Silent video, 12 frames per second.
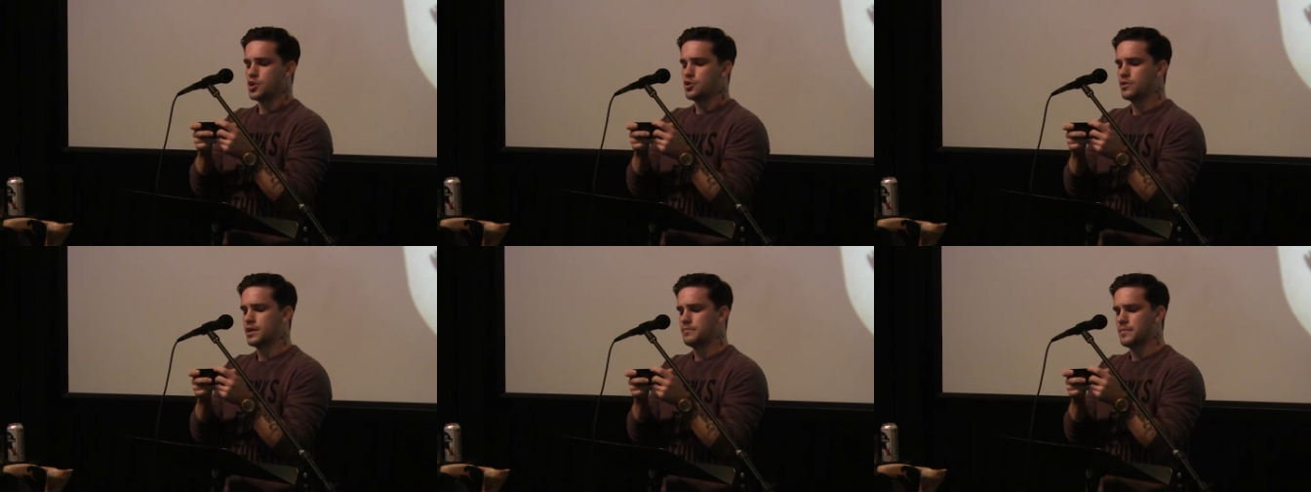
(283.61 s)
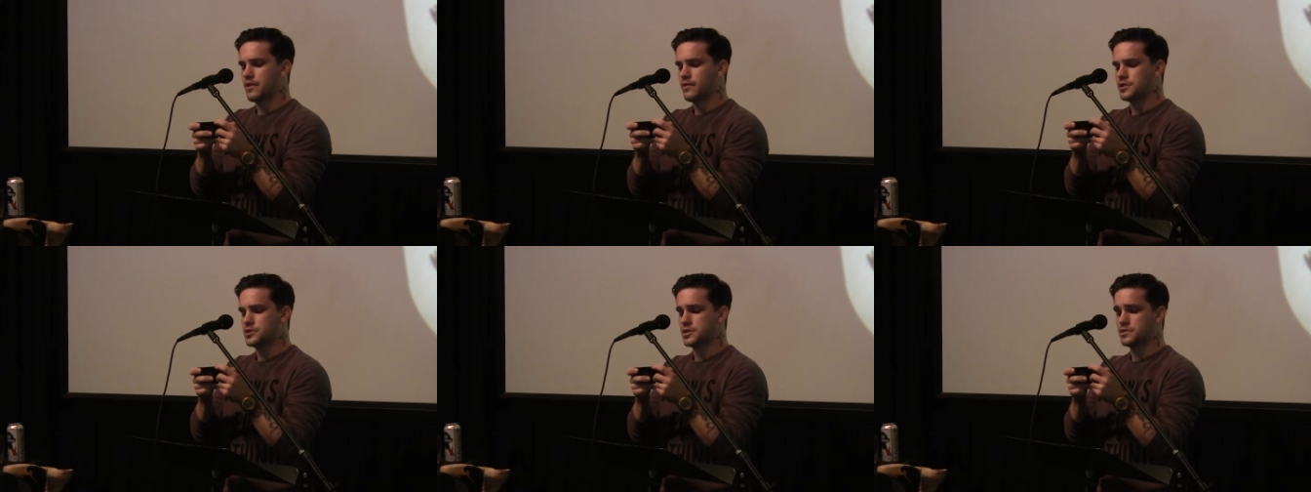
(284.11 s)
You get
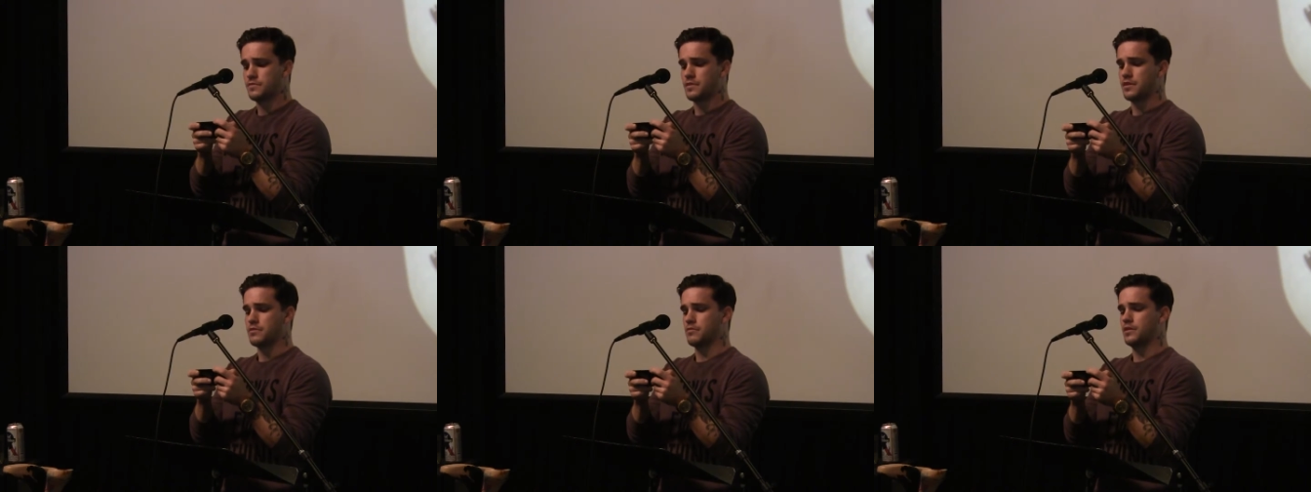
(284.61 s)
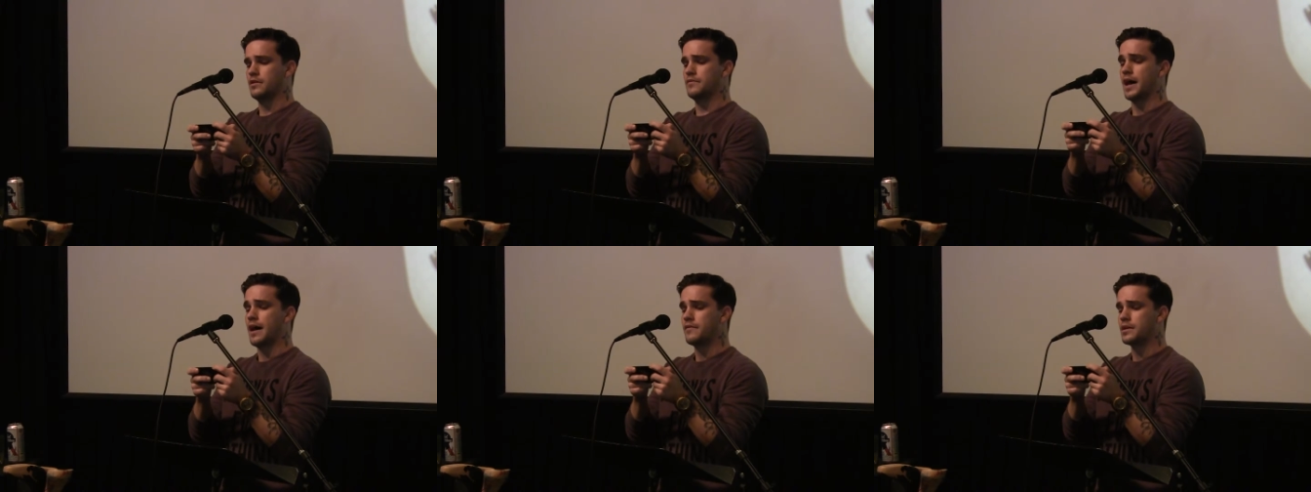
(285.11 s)
married just for the thrill of
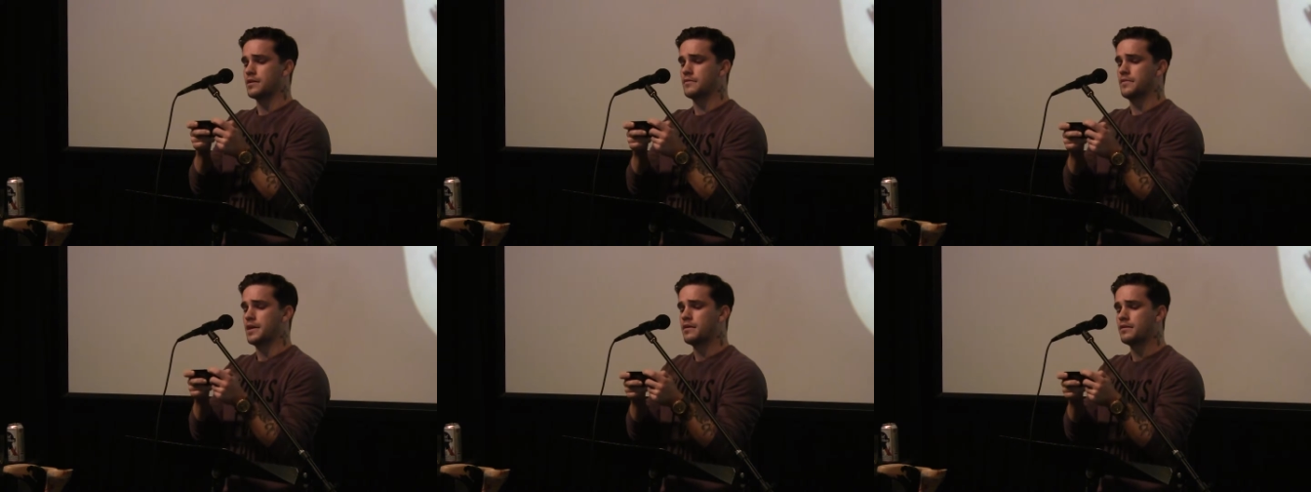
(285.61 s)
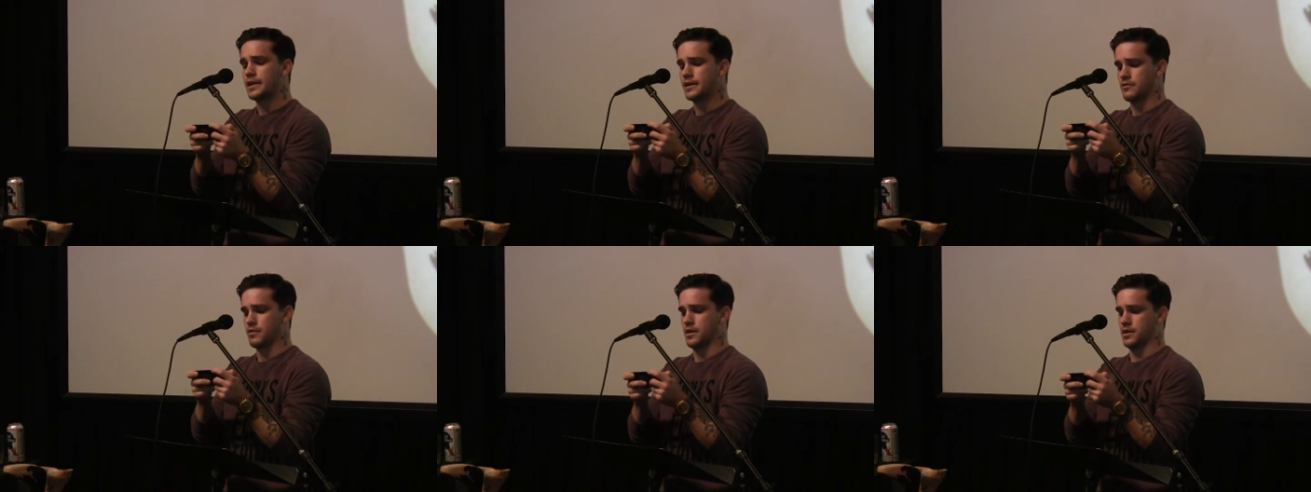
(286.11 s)
having an affair
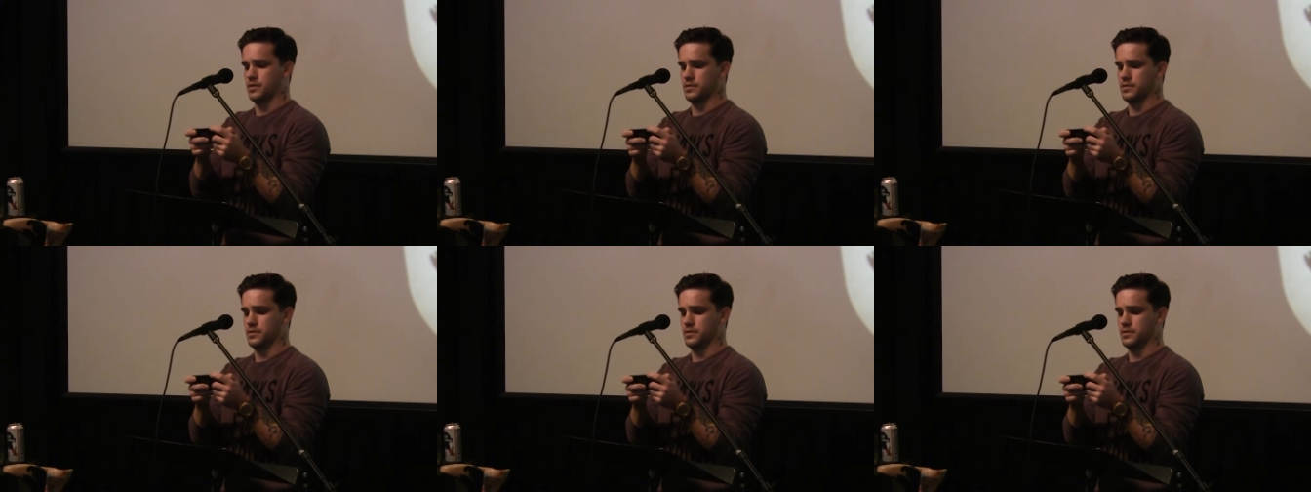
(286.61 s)
later.